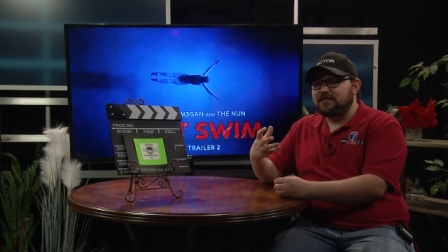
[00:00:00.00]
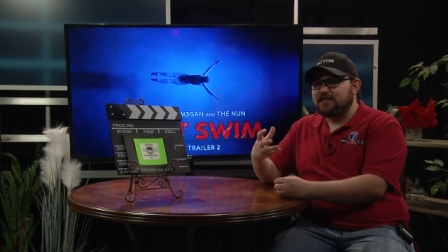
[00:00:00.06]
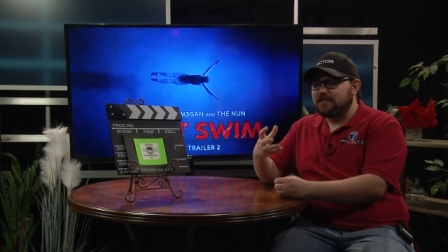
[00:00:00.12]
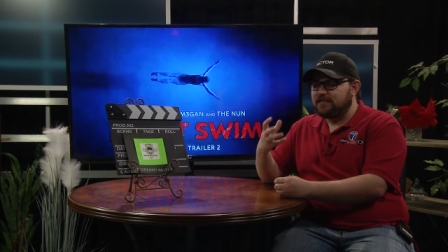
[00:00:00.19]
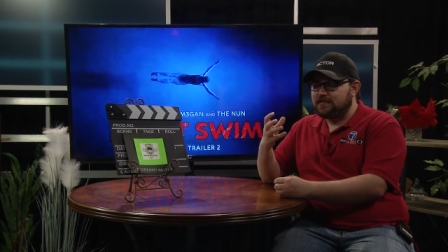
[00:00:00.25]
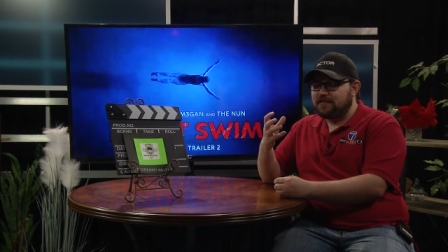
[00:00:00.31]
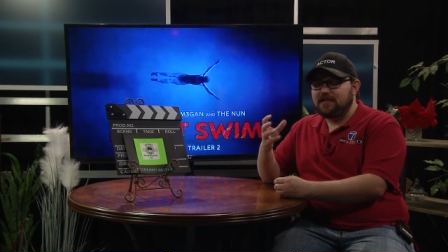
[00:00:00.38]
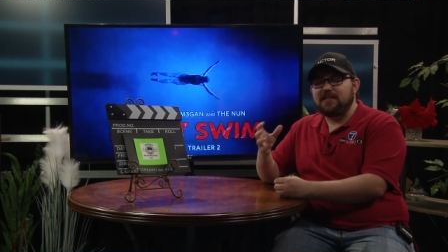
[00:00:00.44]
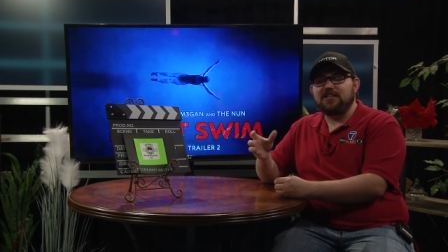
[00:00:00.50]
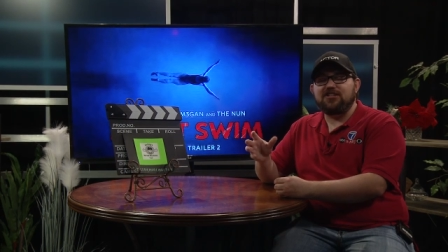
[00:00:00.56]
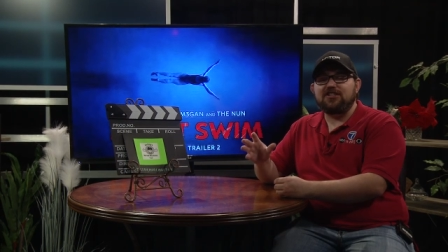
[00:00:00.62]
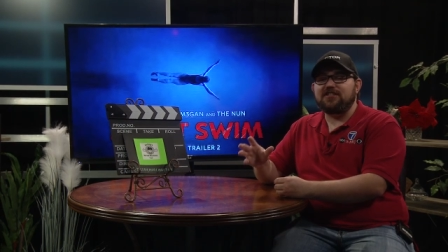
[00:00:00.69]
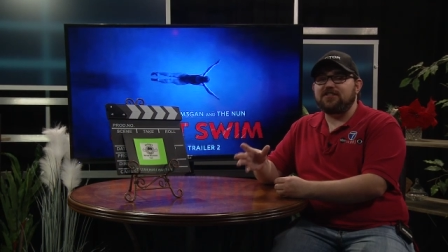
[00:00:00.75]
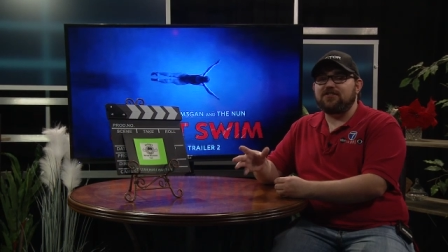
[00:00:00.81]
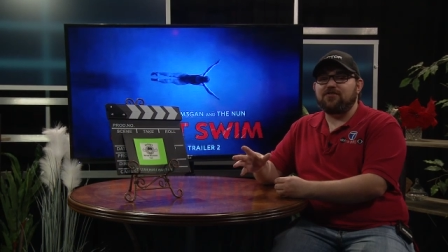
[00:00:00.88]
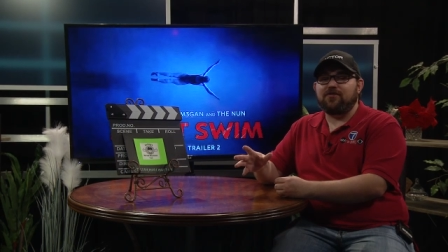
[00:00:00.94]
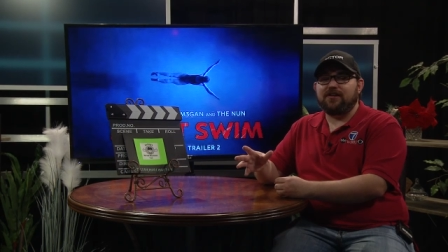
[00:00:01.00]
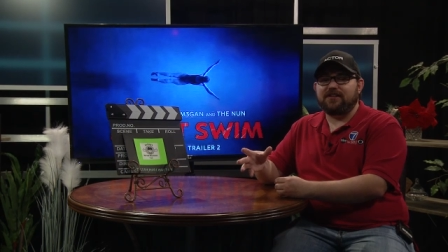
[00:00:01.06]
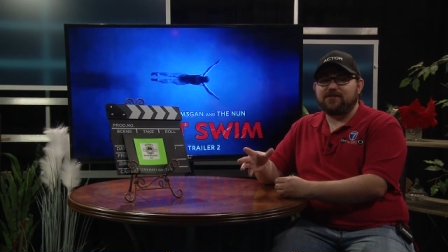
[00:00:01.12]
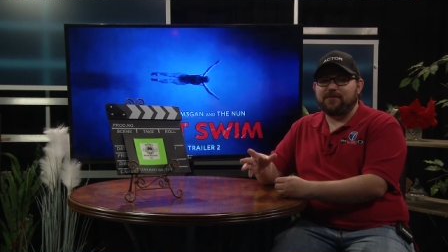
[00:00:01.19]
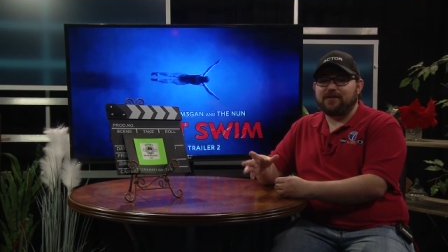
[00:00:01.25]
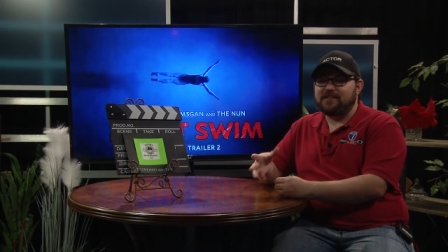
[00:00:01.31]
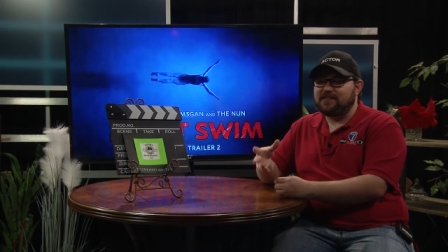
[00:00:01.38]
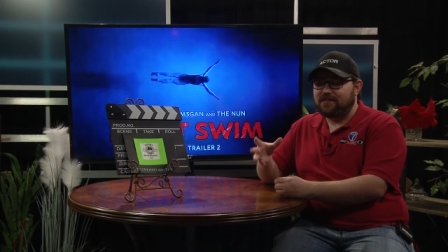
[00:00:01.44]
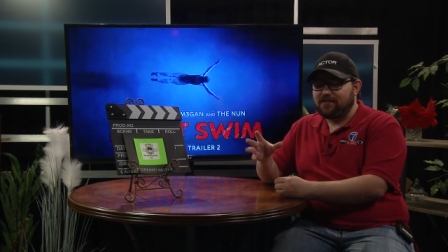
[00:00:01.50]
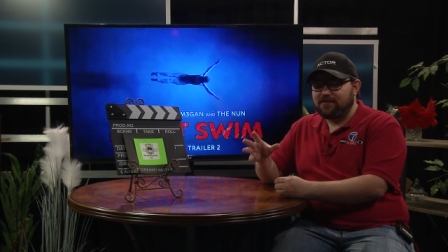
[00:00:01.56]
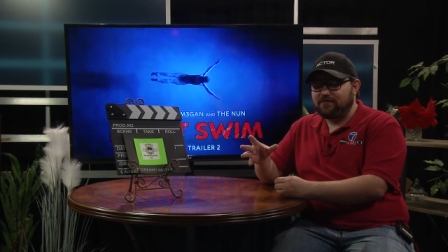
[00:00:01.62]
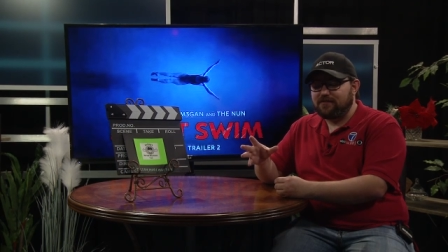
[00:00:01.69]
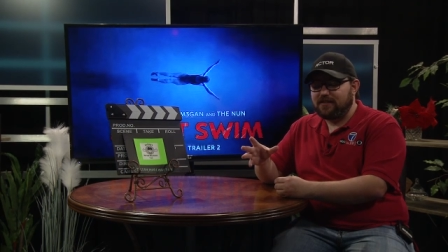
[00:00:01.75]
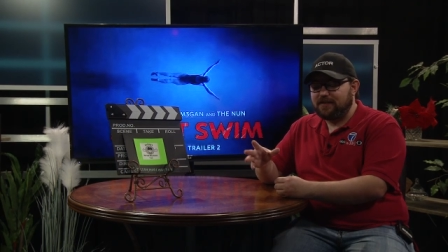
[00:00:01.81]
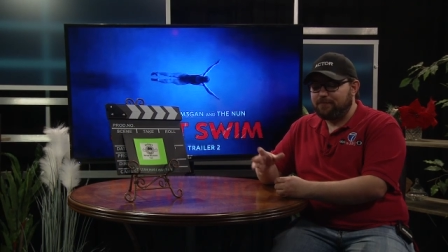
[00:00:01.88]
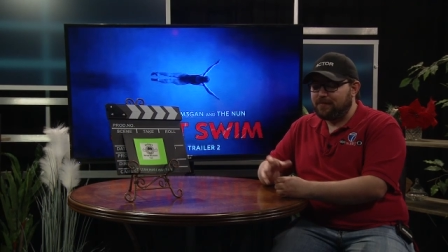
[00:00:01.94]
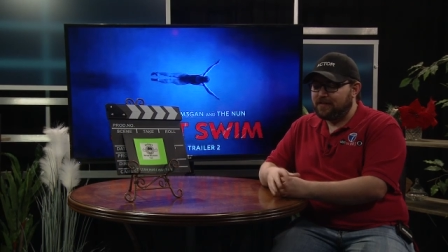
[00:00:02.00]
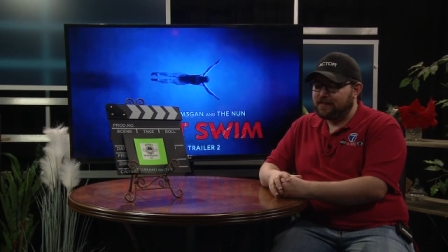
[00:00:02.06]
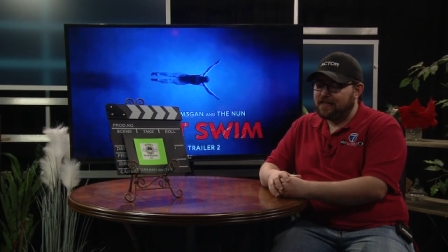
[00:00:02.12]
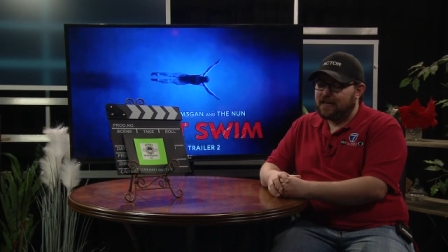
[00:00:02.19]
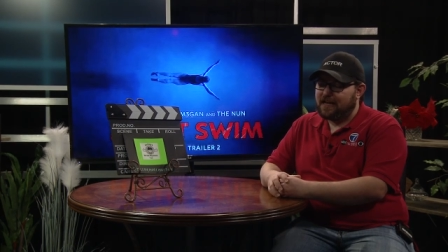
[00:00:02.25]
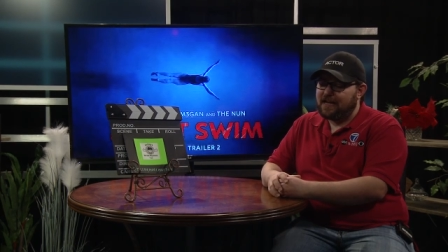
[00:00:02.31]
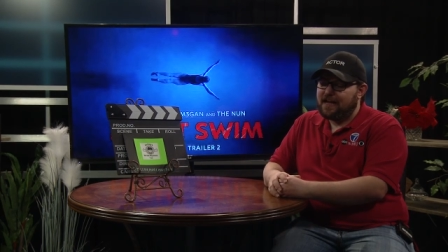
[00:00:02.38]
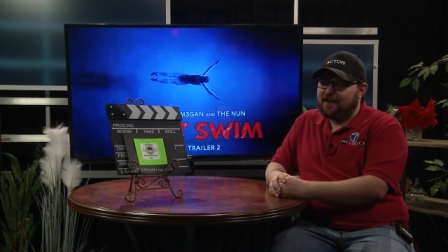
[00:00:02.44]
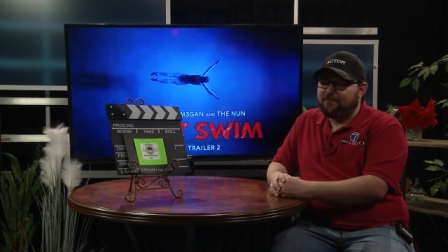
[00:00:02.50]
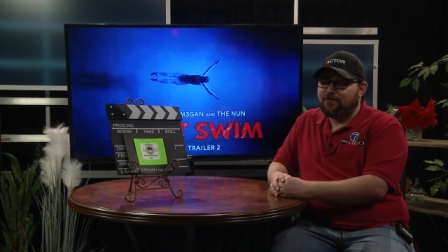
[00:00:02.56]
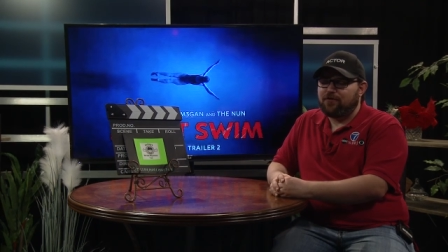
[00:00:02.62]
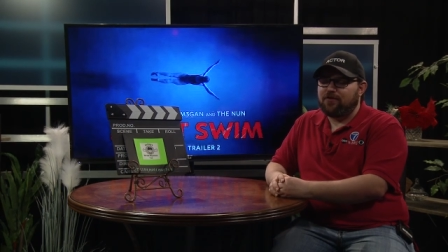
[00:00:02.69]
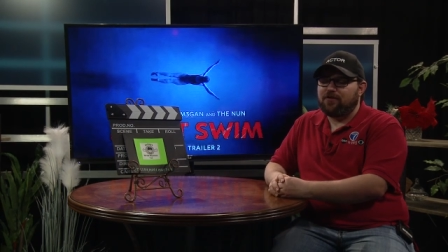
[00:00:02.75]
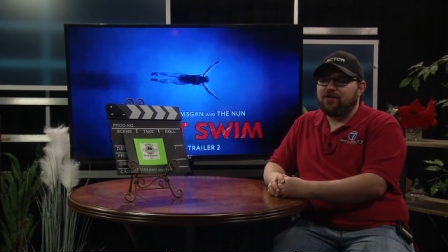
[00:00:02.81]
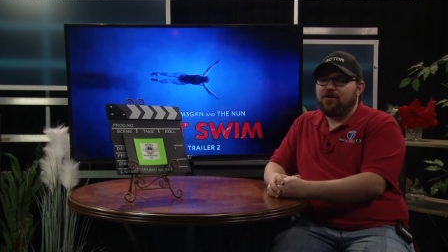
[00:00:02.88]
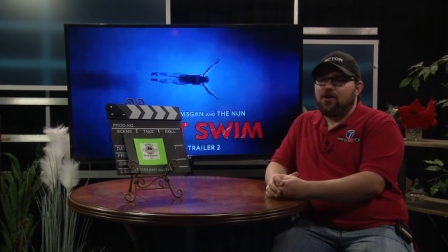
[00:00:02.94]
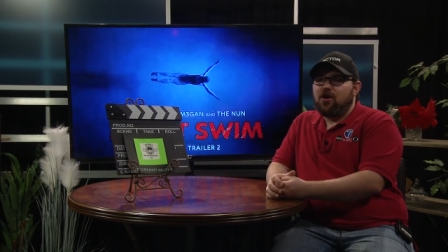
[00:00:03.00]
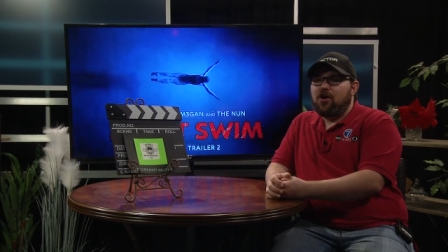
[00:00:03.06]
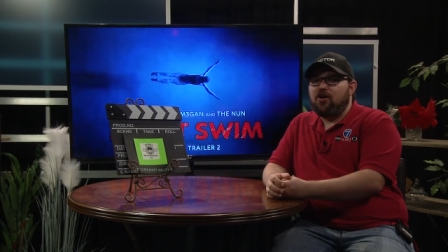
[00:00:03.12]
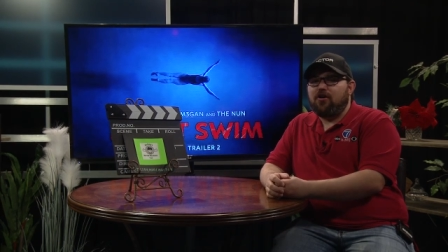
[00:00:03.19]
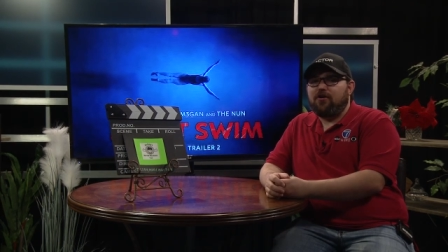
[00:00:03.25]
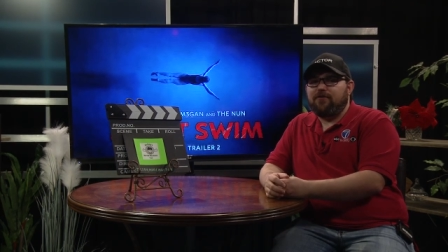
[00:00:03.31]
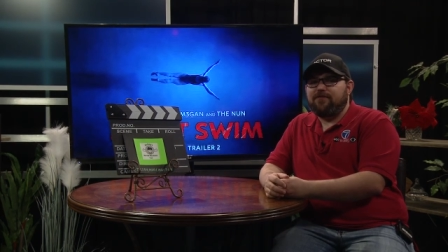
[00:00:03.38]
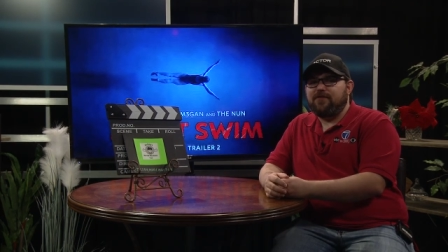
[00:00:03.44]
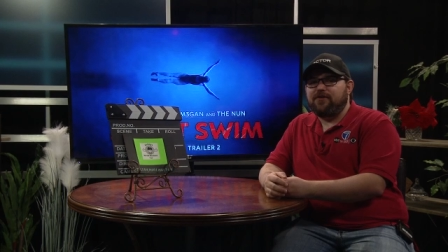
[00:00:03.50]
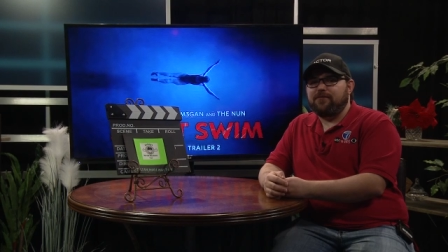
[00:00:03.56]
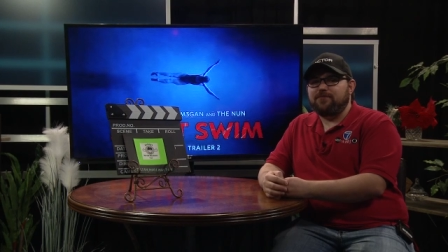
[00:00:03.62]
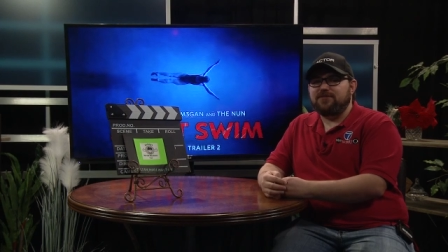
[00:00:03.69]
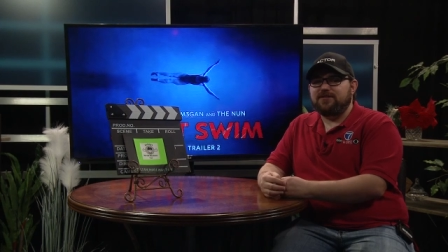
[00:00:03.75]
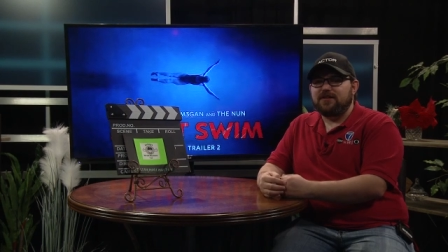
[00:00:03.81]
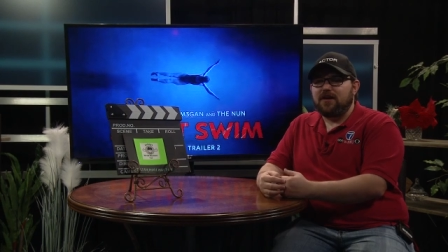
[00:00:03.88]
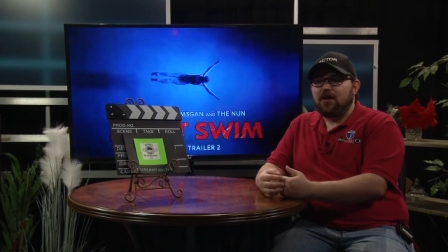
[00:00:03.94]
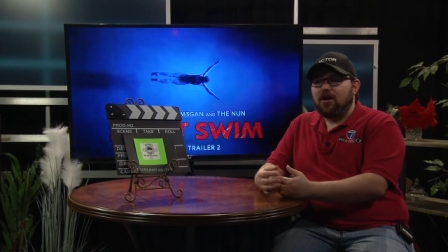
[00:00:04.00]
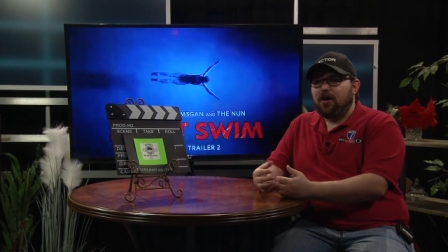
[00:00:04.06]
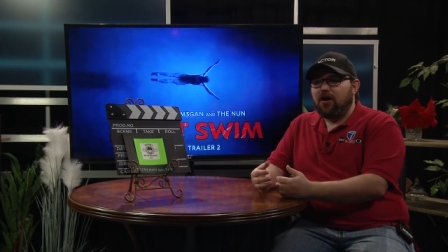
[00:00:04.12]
It's it's just annoying to me. It's a little nitpick that I have for horror films.